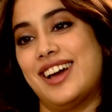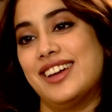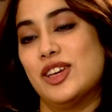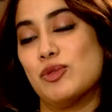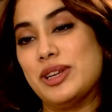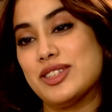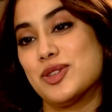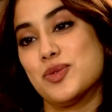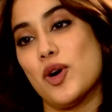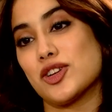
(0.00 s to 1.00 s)
Thank you. Please
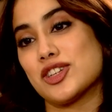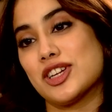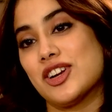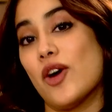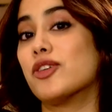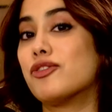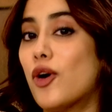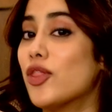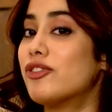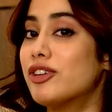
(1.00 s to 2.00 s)
do watch it on the
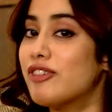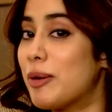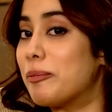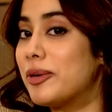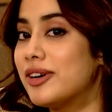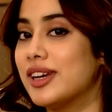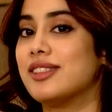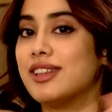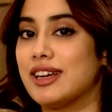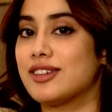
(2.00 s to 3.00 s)
4th of November in
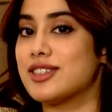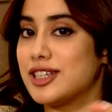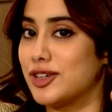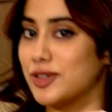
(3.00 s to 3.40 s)
theatres near